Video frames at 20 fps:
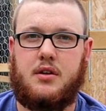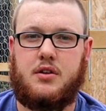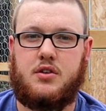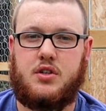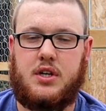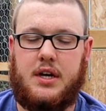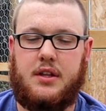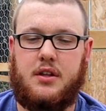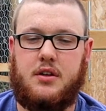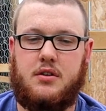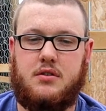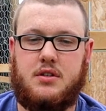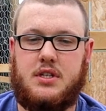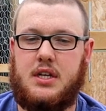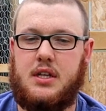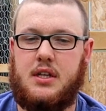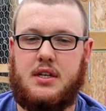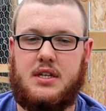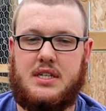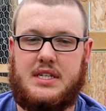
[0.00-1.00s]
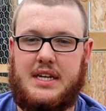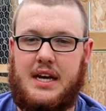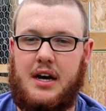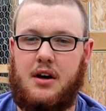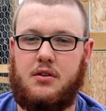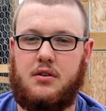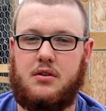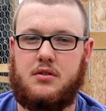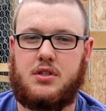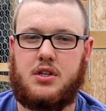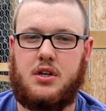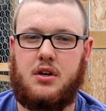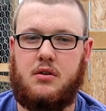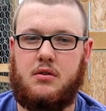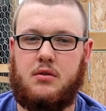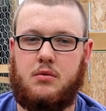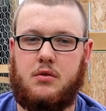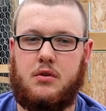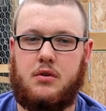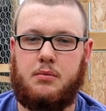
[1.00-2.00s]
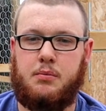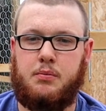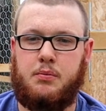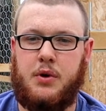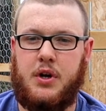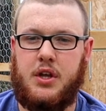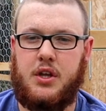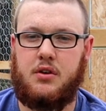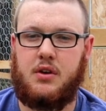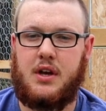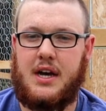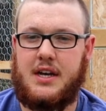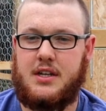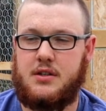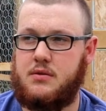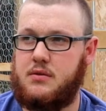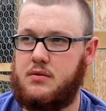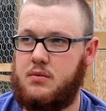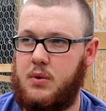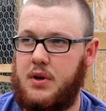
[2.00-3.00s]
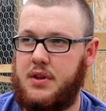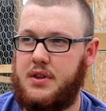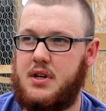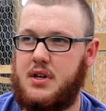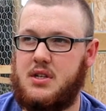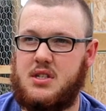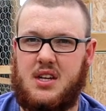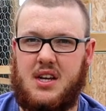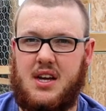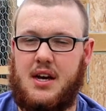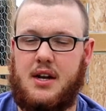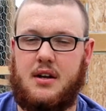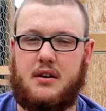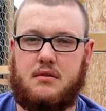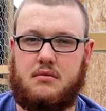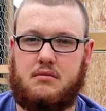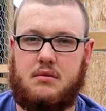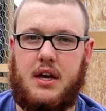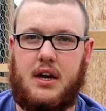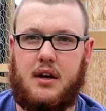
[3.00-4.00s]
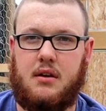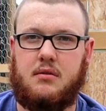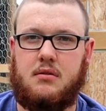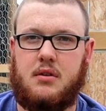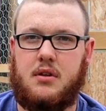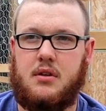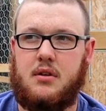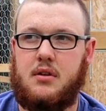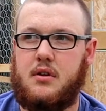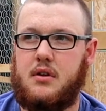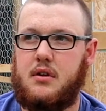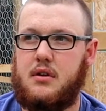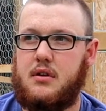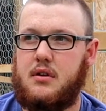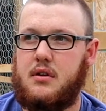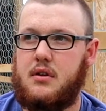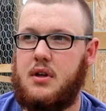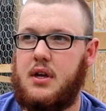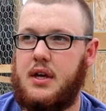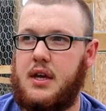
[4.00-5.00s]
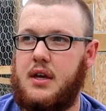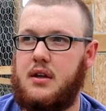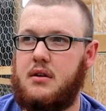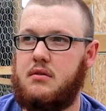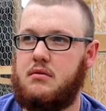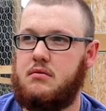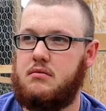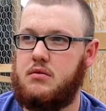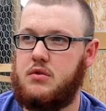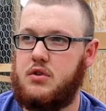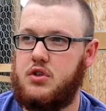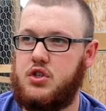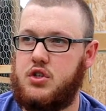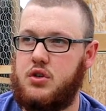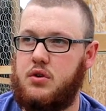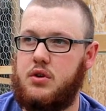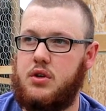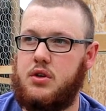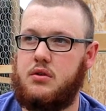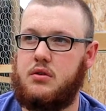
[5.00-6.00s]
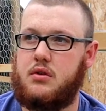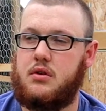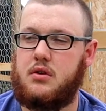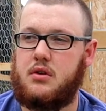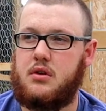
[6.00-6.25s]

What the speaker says: New Zealand, see how those go, and we'll bring you guys with us and kind of, yeah, again, show you